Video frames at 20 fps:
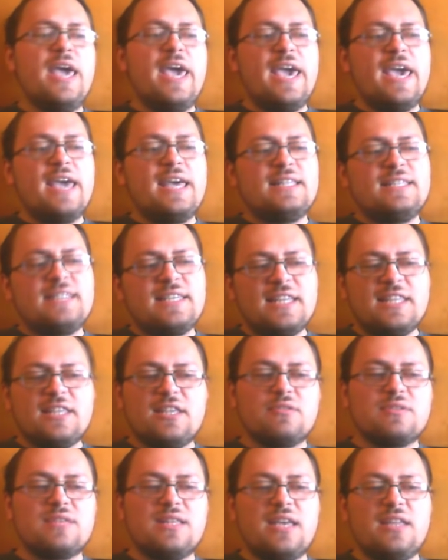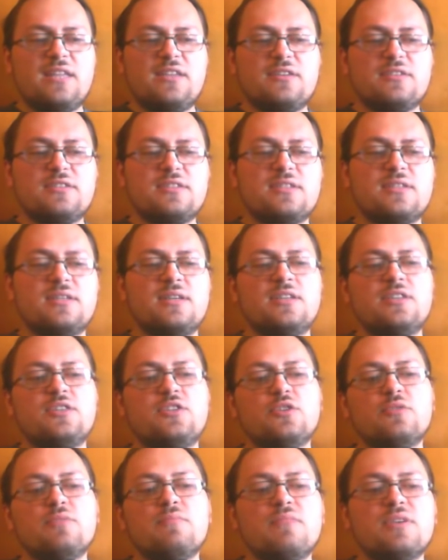and send those letters to
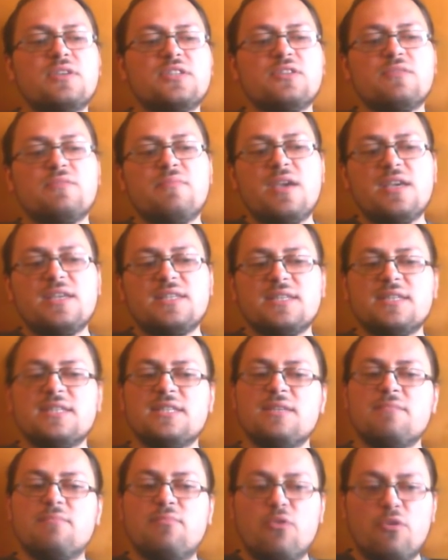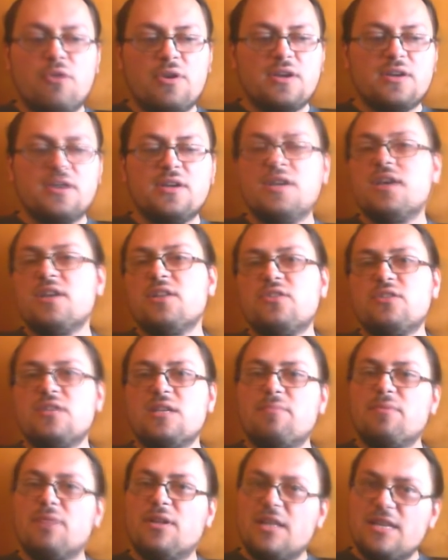Mr. Mason's employer, to
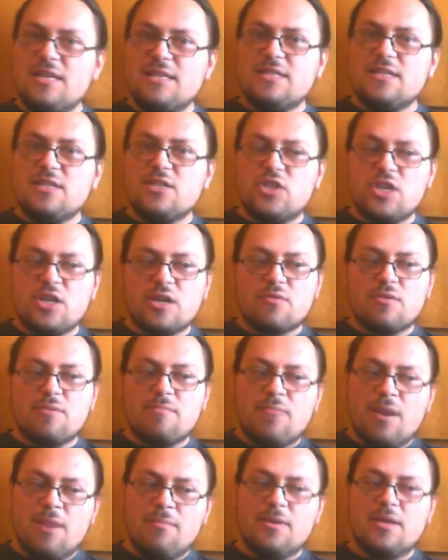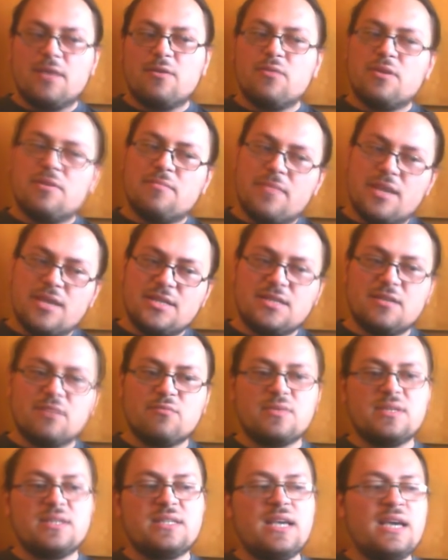the police in Czech Republic where
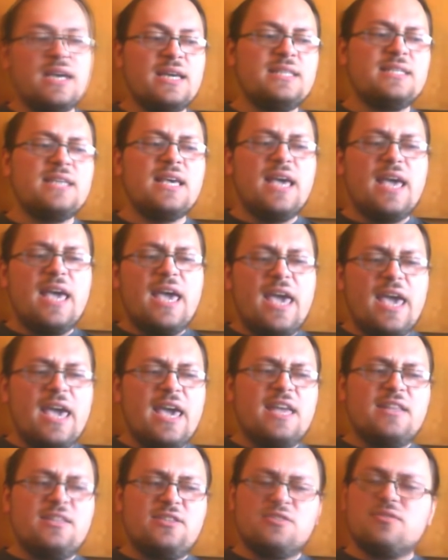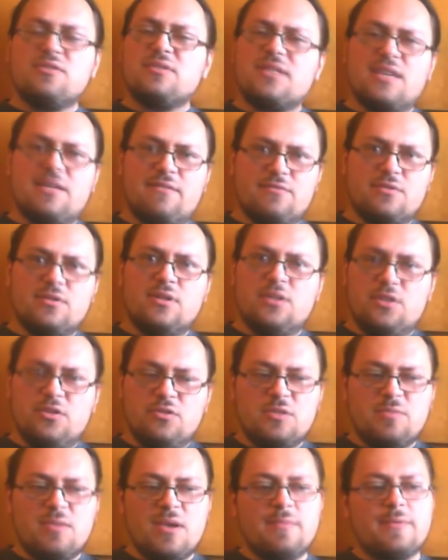Mason resides, and to several
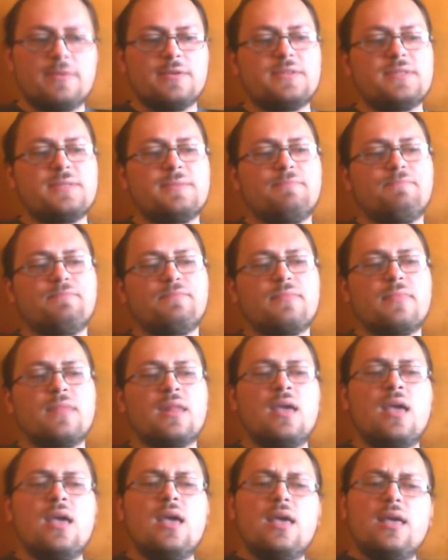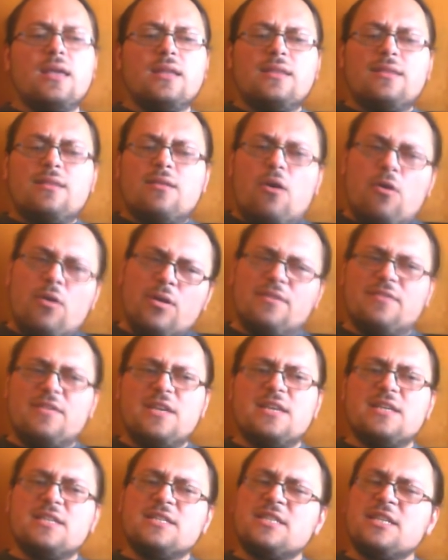newspapers. All of
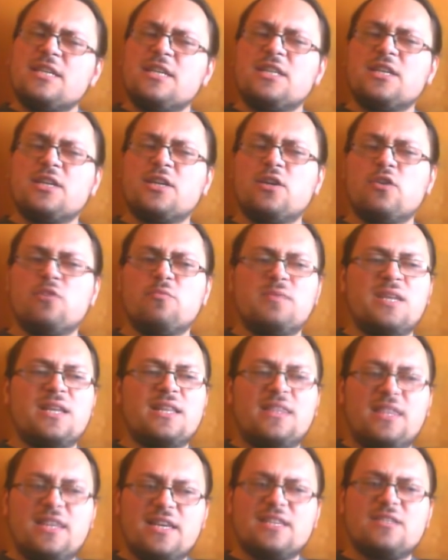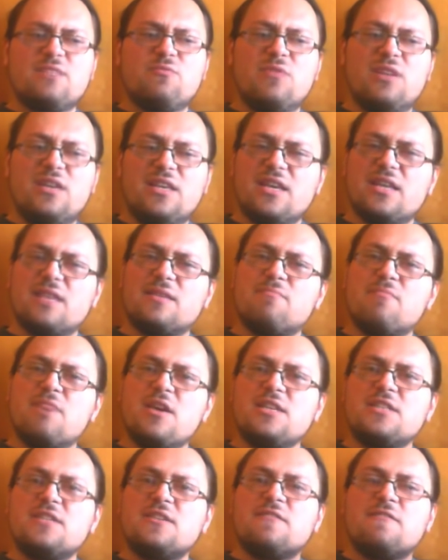these in the hope that this will get
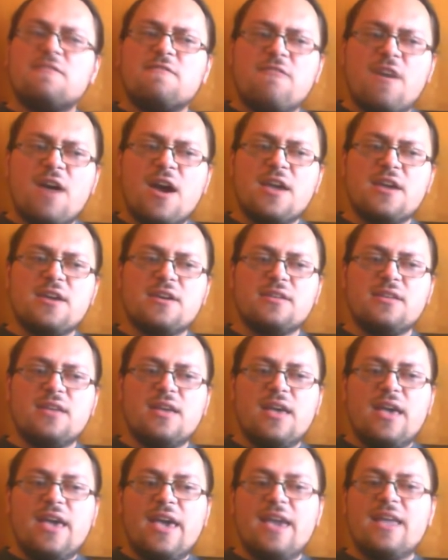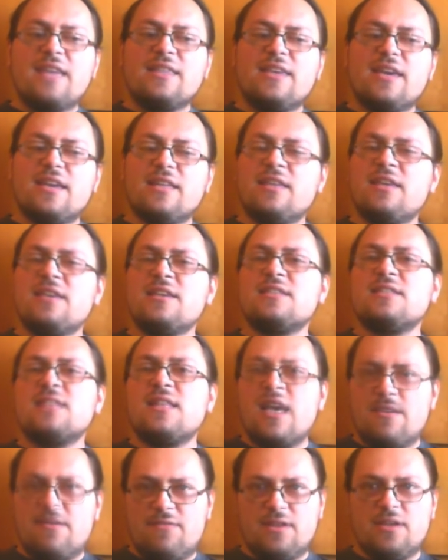Mason fired and get his
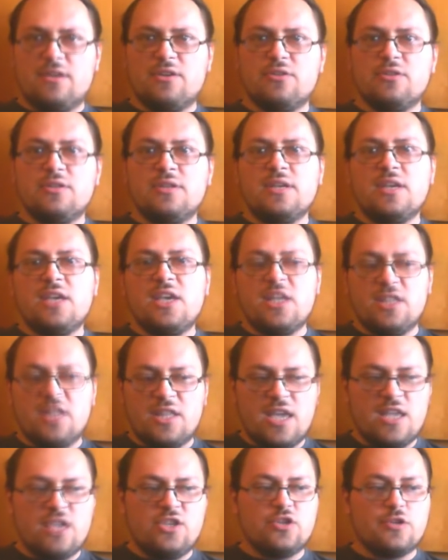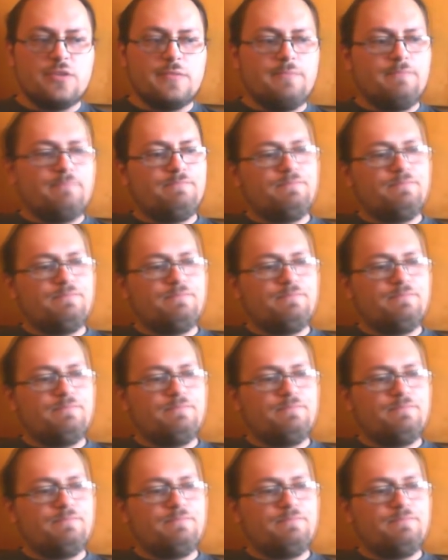livelihood in danger.